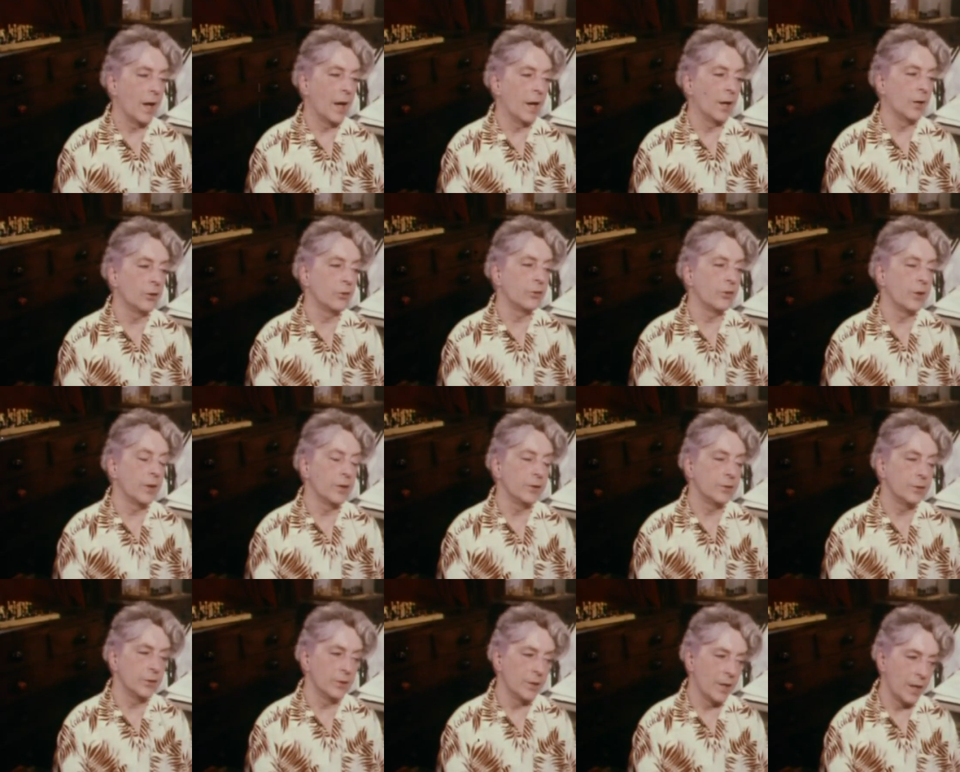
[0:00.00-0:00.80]
as
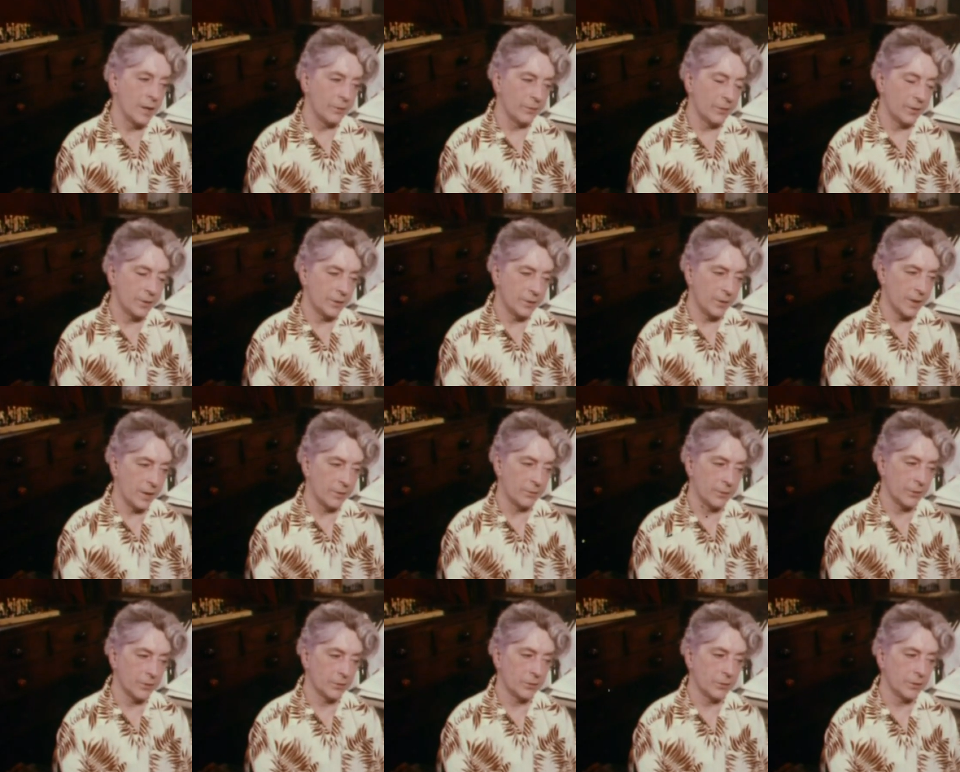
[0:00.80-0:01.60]
they'd
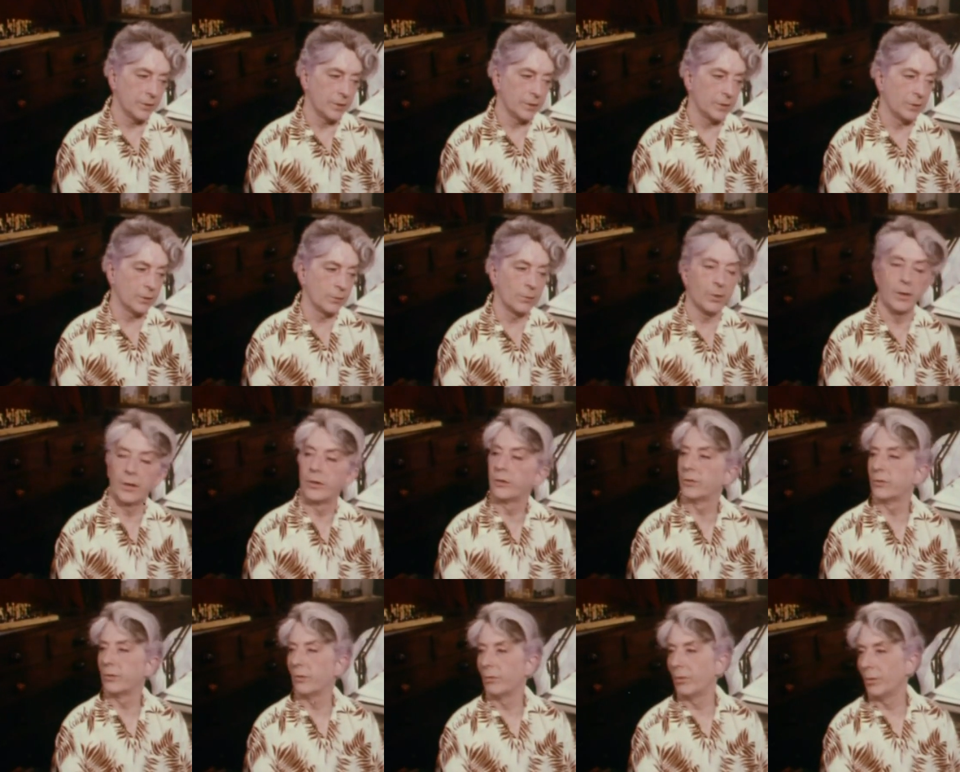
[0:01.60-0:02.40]
never seen the
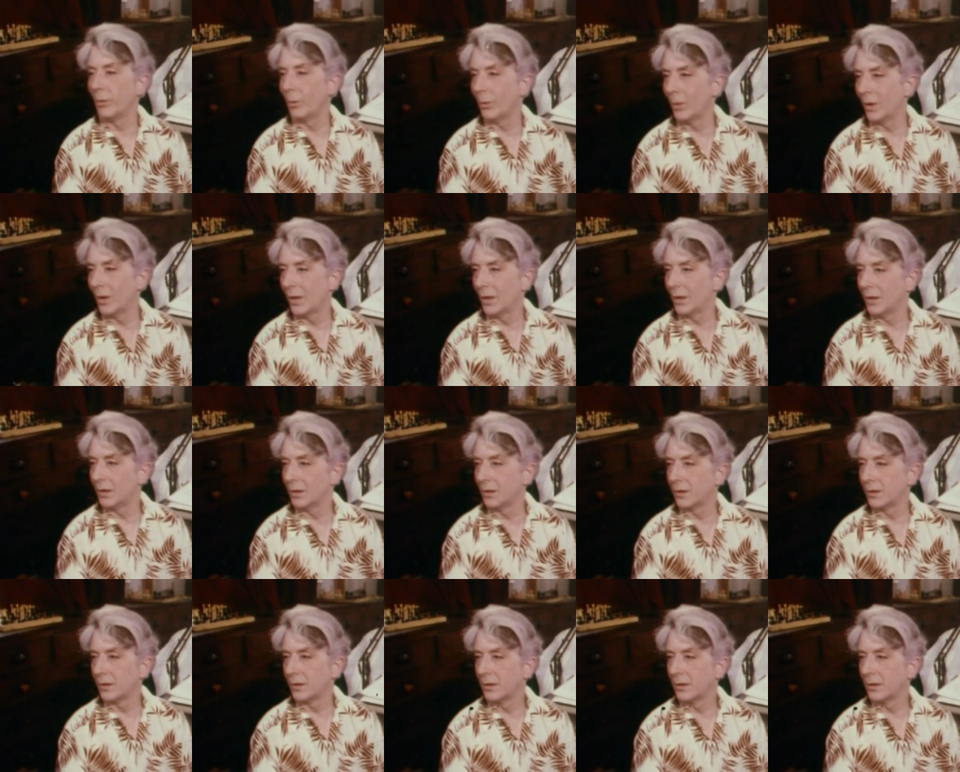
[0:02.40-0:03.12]
rest of the world,